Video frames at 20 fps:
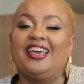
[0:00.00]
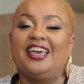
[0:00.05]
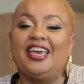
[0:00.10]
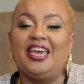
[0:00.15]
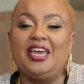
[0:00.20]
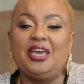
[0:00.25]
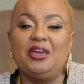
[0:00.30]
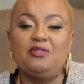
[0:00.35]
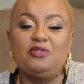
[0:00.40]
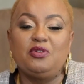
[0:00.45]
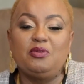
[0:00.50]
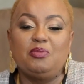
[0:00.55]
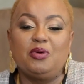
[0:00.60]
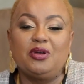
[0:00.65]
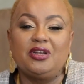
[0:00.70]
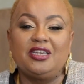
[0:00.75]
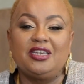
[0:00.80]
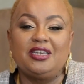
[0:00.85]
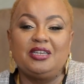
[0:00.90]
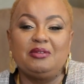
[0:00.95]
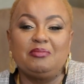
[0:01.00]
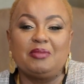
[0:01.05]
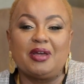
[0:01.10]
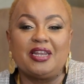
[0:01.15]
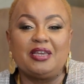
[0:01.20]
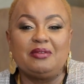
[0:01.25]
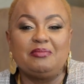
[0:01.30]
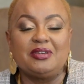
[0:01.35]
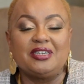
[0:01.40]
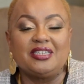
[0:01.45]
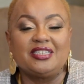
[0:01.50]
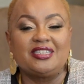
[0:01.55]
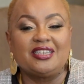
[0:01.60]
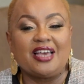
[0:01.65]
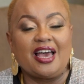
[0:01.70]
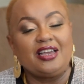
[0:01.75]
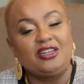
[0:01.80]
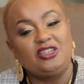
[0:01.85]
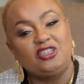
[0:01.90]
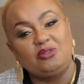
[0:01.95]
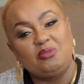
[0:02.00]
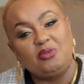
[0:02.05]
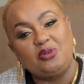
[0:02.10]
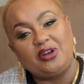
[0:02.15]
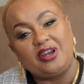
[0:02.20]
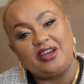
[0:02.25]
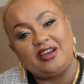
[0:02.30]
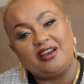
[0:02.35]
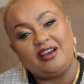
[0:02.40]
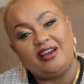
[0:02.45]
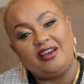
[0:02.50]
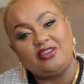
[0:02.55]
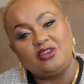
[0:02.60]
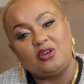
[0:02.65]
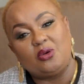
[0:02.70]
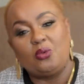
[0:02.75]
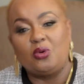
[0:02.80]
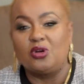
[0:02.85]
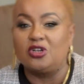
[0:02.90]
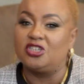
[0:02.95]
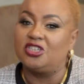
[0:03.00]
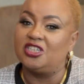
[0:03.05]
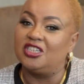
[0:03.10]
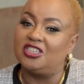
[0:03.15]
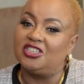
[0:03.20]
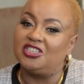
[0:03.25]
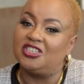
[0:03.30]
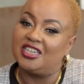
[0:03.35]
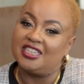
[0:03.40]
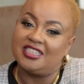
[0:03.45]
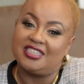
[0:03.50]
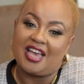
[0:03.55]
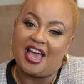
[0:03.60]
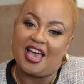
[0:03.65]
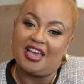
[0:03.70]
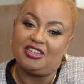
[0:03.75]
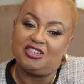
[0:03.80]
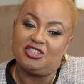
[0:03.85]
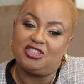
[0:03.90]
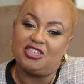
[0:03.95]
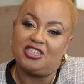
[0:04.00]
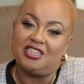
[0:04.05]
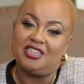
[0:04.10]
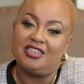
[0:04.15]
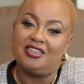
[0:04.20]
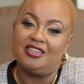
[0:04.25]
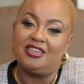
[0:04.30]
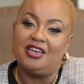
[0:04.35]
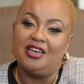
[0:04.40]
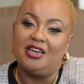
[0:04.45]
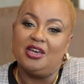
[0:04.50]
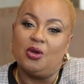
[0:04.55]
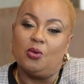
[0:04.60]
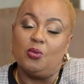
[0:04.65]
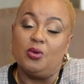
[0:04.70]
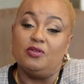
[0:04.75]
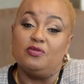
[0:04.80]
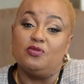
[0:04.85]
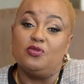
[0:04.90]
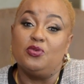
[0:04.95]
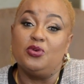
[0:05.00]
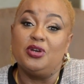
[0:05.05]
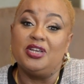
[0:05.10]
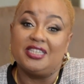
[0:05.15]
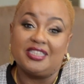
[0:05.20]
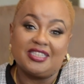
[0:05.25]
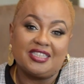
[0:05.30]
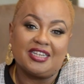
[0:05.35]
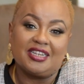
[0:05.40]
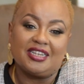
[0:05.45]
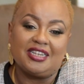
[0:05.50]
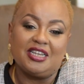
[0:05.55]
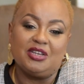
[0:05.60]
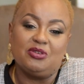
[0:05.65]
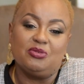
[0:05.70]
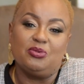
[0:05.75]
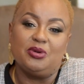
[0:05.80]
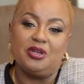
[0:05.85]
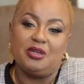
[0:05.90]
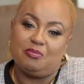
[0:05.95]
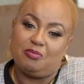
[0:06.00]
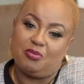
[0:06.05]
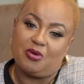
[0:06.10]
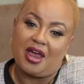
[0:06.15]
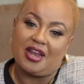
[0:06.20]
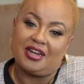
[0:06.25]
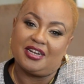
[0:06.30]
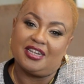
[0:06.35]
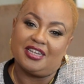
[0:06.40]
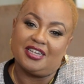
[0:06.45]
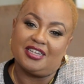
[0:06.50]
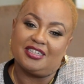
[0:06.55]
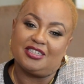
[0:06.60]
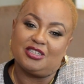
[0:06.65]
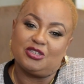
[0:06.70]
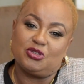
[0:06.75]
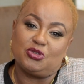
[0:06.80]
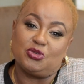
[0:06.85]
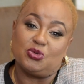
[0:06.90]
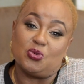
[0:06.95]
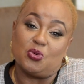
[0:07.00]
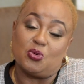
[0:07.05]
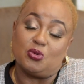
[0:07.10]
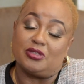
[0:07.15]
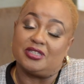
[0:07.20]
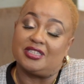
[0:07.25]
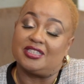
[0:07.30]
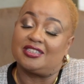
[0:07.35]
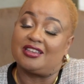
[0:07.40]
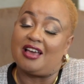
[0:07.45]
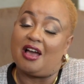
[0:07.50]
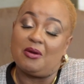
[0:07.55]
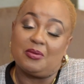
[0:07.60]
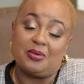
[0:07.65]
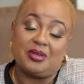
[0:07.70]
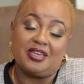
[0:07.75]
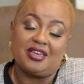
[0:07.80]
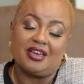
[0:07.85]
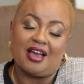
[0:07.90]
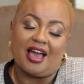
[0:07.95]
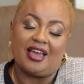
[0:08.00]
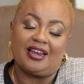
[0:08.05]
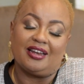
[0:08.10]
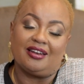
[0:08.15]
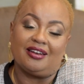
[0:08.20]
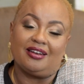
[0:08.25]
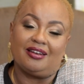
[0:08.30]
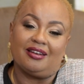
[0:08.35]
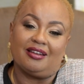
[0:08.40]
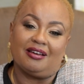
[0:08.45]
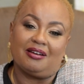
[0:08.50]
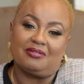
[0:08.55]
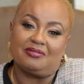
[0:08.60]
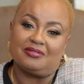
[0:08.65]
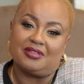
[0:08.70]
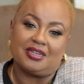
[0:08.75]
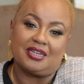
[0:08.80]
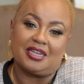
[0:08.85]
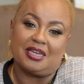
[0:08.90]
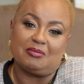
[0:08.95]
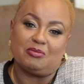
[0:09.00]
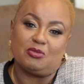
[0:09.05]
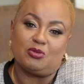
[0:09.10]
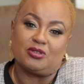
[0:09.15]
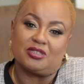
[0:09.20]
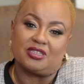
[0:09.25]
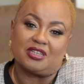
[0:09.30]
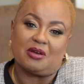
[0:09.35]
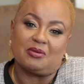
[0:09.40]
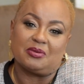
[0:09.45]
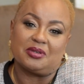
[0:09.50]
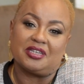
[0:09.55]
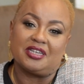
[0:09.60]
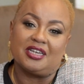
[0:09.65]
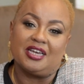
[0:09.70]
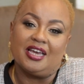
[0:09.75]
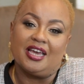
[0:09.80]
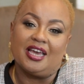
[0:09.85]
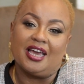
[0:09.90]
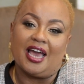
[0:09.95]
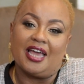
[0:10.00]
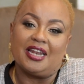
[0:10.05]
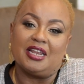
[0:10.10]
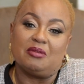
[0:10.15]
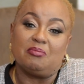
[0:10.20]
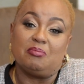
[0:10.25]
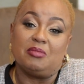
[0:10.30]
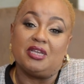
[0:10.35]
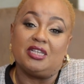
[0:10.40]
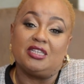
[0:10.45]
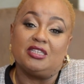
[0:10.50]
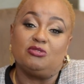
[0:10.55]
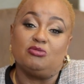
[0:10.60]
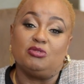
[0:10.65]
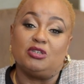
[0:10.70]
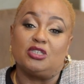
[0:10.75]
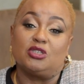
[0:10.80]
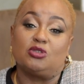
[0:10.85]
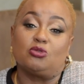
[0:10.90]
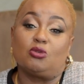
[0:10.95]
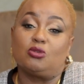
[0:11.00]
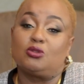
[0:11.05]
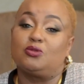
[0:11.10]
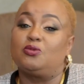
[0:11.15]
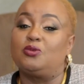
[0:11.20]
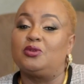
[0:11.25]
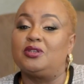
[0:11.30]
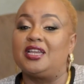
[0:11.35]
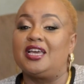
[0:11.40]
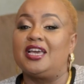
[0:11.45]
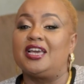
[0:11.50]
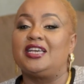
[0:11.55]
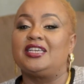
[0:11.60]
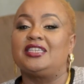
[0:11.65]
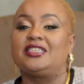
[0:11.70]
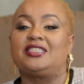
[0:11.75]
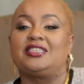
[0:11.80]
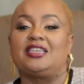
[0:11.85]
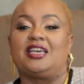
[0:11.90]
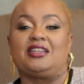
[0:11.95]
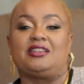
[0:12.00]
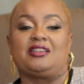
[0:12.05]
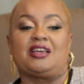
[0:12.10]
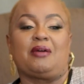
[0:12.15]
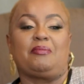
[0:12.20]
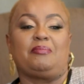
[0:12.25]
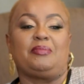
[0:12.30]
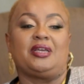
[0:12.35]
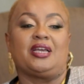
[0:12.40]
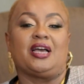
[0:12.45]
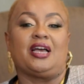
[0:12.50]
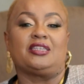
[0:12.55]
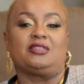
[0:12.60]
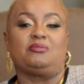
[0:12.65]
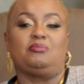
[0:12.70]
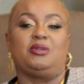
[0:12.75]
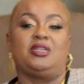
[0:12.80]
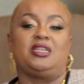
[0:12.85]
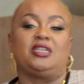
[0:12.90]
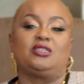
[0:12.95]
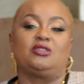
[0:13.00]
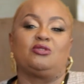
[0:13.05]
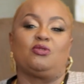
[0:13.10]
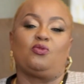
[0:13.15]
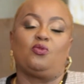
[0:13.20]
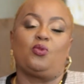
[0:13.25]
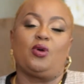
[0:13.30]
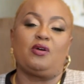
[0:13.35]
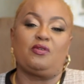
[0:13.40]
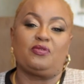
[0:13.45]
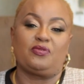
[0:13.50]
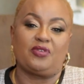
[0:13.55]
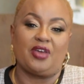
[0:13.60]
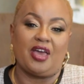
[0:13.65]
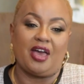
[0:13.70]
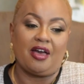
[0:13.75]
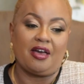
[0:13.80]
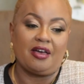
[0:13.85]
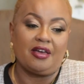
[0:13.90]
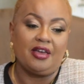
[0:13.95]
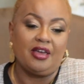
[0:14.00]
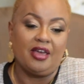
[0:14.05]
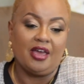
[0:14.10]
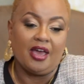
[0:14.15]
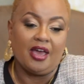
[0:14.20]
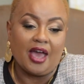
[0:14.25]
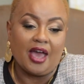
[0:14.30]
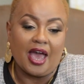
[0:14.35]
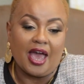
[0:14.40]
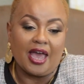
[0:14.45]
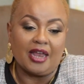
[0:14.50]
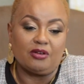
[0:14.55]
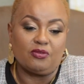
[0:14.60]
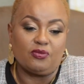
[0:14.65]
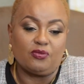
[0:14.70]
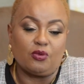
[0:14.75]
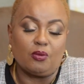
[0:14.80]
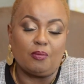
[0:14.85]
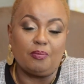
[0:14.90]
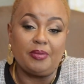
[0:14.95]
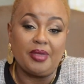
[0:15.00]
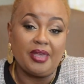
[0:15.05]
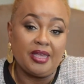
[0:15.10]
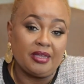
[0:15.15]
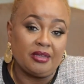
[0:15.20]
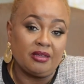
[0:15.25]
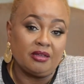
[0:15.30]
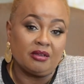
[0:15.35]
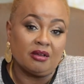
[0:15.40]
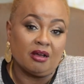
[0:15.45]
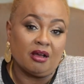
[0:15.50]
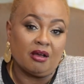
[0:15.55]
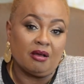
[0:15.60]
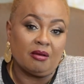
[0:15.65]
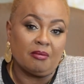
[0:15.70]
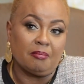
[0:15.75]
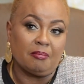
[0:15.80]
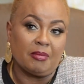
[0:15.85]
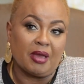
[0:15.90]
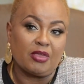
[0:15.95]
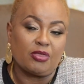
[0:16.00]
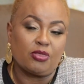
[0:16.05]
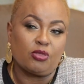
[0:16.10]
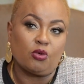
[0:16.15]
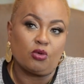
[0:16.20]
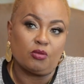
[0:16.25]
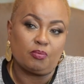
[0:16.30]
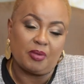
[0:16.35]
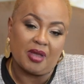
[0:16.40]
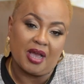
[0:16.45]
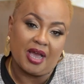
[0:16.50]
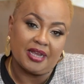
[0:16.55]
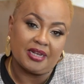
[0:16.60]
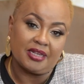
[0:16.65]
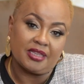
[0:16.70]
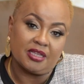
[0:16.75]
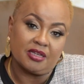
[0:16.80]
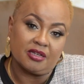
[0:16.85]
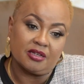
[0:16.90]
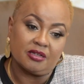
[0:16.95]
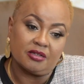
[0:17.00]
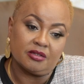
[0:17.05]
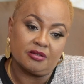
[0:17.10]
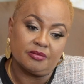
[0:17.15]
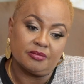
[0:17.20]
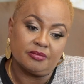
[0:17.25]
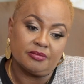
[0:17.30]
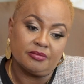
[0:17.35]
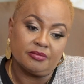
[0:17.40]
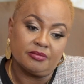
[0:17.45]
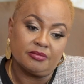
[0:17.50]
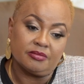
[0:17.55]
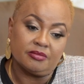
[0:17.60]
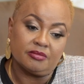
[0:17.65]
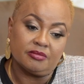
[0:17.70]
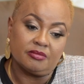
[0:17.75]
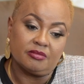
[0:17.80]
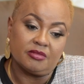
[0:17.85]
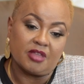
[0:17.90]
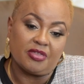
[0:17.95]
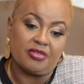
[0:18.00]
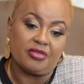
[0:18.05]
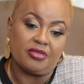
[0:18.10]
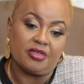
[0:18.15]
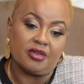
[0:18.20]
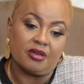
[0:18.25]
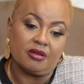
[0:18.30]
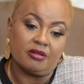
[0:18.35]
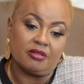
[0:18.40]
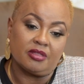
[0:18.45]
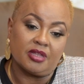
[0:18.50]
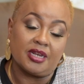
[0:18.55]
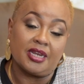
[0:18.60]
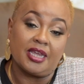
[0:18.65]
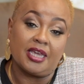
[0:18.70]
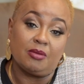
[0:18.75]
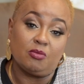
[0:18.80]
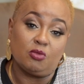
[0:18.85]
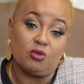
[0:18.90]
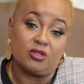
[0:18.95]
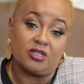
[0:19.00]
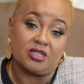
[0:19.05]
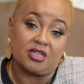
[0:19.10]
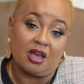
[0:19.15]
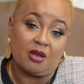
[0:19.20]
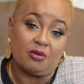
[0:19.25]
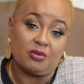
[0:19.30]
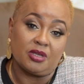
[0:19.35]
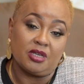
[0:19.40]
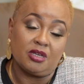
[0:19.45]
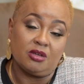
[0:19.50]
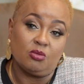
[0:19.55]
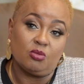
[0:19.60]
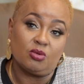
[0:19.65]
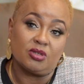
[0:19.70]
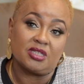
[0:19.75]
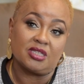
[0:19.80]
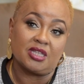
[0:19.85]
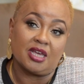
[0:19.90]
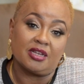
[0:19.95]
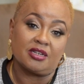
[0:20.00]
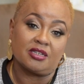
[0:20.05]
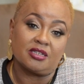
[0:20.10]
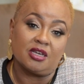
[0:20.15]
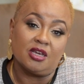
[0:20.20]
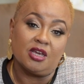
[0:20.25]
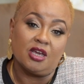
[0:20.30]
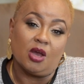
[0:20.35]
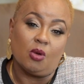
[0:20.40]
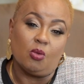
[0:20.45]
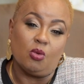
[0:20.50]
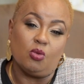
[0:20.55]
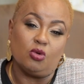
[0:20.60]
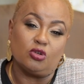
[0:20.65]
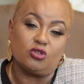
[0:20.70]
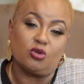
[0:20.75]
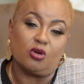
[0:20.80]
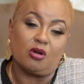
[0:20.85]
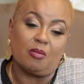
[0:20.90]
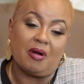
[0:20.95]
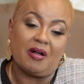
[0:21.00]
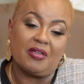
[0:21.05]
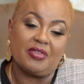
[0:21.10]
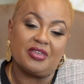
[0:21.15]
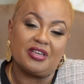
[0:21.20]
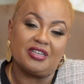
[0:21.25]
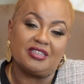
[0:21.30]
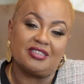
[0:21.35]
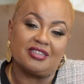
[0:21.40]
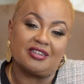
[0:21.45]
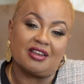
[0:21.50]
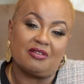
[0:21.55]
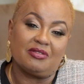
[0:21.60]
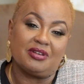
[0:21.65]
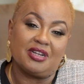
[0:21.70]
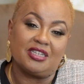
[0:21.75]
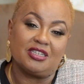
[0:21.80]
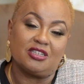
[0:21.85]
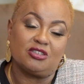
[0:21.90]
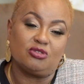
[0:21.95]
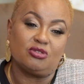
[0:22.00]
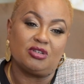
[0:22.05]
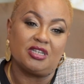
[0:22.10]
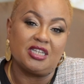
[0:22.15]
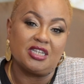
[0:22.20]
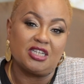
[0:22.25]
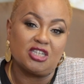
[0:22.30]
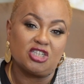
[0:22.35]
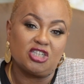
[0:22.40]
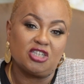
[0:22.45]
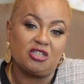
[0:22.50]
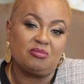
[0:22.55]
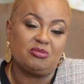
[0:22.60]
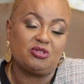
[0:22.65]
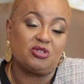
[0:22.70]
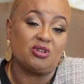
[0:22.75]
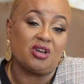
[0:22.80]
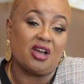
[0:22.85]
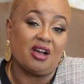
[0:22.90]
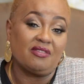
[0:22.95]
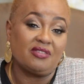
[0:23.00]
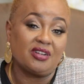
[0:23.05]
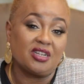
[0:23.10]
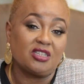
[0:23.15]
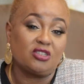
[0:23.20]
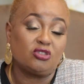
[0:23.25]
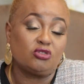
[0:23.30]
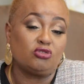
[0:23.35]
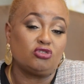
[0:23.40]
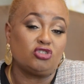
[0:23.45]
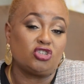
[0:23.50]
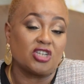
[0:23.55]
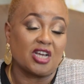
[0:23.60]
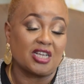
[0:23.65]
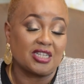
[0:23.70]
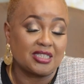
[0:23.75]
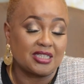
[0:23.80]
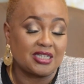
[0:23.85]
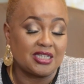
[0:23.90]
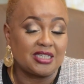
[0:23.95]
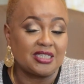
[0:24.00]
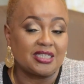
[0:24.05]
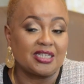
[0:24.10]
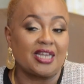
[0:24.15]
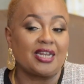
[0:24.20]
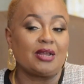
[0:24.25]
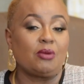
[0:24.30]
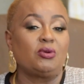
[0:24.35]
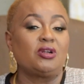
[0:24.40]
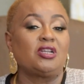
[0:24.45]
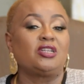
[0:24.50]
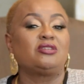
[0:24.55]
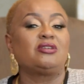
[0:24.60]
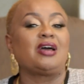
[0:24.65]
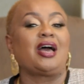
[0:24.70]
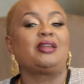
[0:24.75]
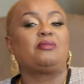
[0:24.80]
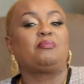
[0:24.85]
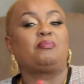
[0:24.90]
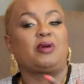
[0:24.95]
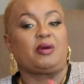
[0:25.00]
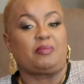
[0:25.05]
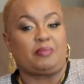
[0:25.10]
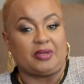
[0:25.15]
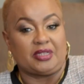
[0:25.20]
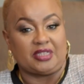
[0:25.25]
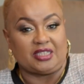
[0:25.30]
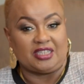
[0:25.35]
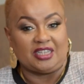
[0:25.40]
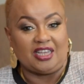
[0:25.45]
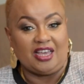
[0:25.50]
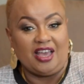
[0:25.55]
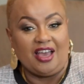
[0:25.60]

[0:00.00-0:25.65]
Hey everybody, my name is Angie Murenga. You're watching Just Angie. We've recently rebranded to Ustawi. I love the name Ustawi, and it means resourcefulness. It has meanings of welfare. And for me, my thought behind the name Ustawi was that we would talk about things that are related to leadership, to governance, to justice, and I wanted to add purpose.